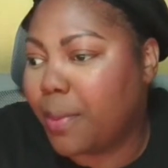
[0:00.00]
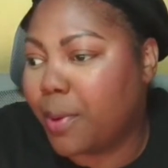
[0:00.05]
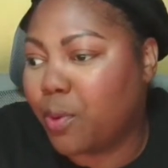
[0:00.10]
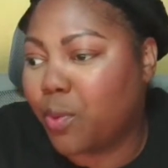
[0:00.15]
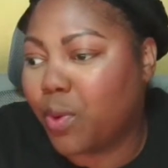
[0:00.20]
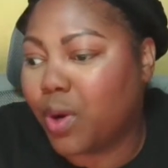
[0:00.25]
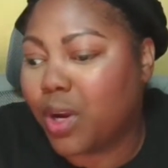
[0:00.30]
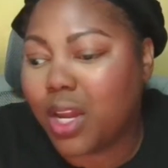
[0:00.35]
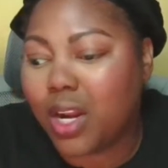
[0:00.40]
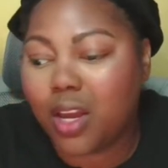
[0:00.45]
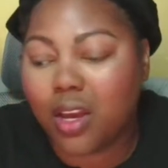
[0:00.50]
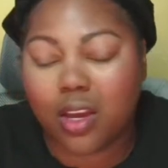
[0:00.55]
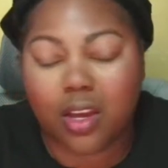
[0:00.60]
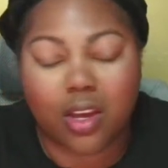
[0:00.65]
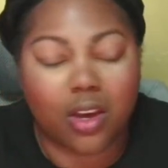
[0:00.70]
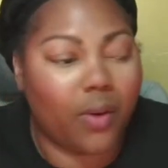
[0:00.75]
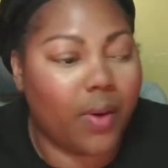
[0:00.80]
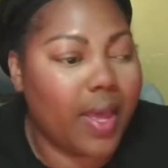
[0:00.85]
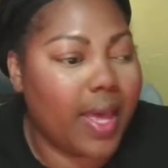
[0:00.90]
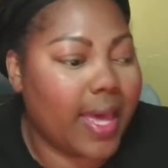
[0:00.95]
And we're going to
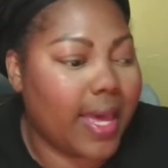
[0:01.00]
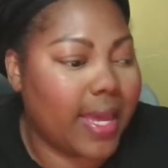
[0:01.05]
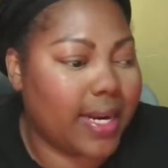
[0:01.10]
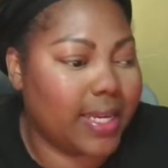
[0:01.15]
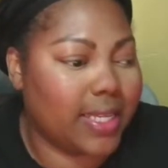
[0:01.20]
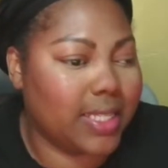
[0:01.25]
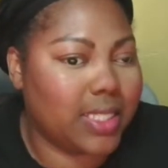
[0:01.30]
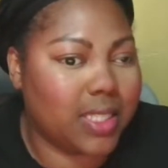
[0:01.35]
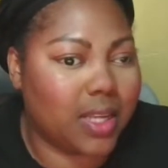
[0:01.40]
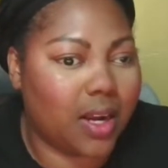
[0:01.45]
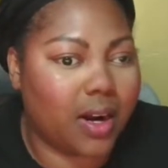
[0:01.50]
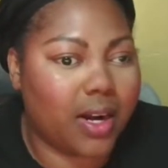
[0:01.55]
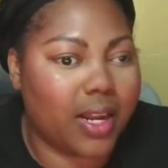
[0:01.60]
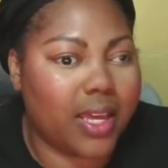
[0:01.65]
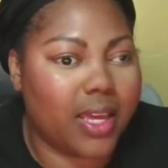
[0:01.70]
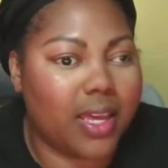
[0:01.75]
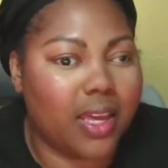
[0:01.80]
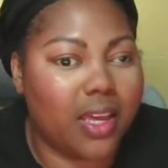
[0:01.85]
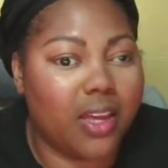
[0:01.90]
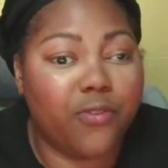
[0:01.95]
go ahead and get started.